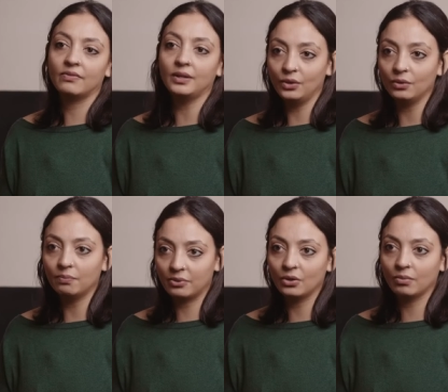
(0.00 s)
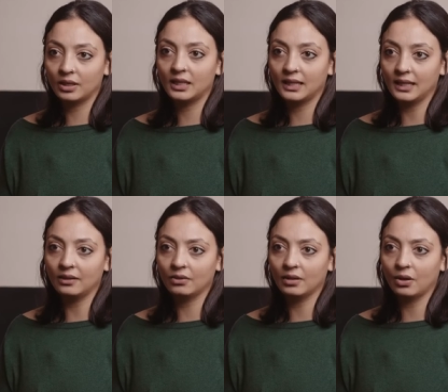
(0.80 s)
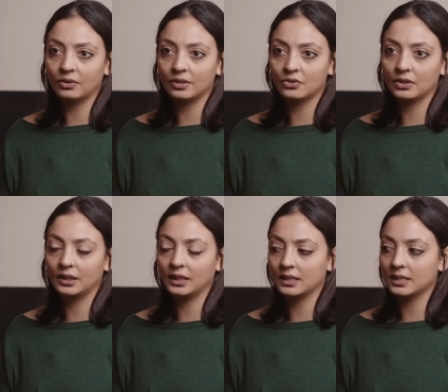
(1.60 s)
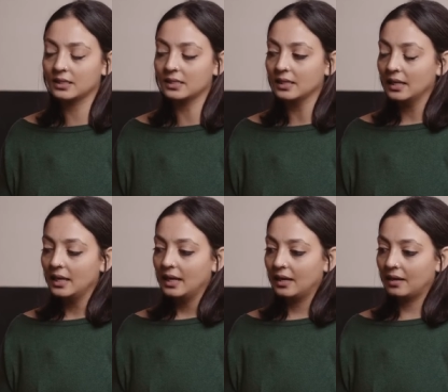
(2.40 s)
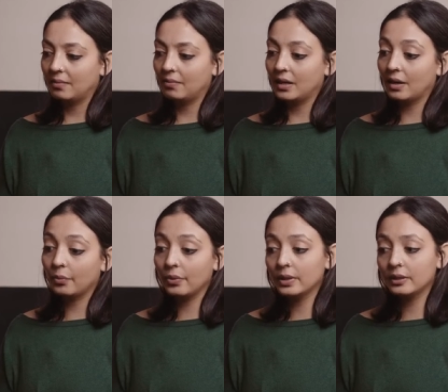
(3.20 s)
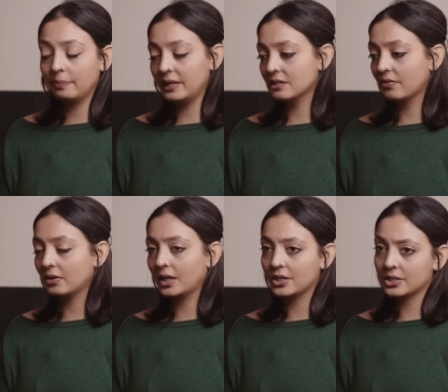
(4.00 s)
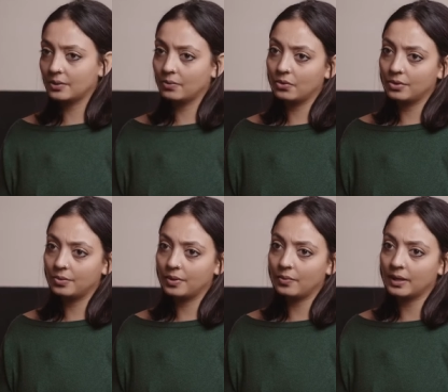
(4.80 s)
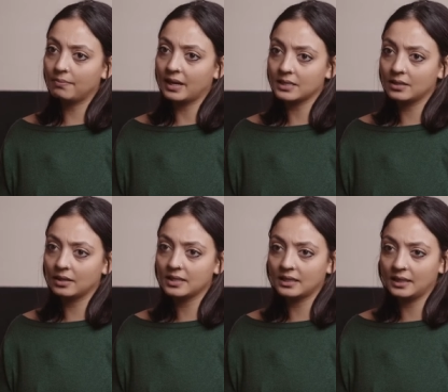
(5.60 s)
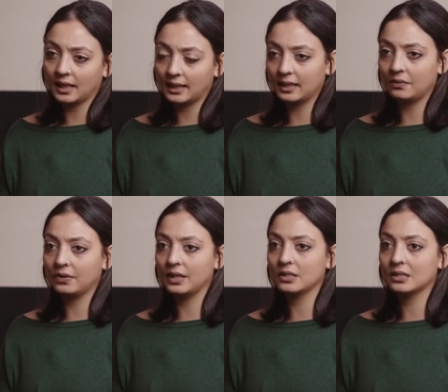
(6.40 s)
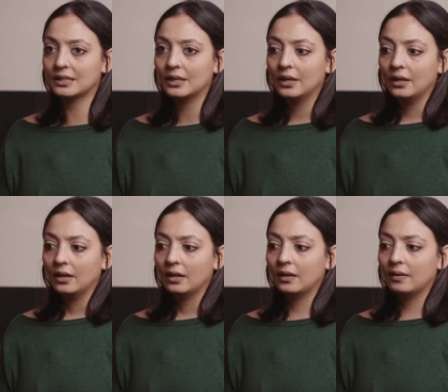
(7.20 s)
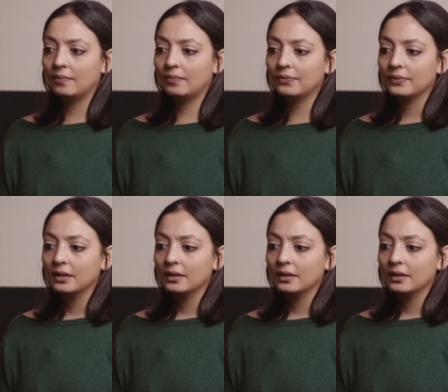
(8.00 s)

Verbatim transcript: venue, predominantly Holden Street Theatres. Um, and we won the Peace Foundation Award, we won Best Dance at the Adelaide Fringe. Um,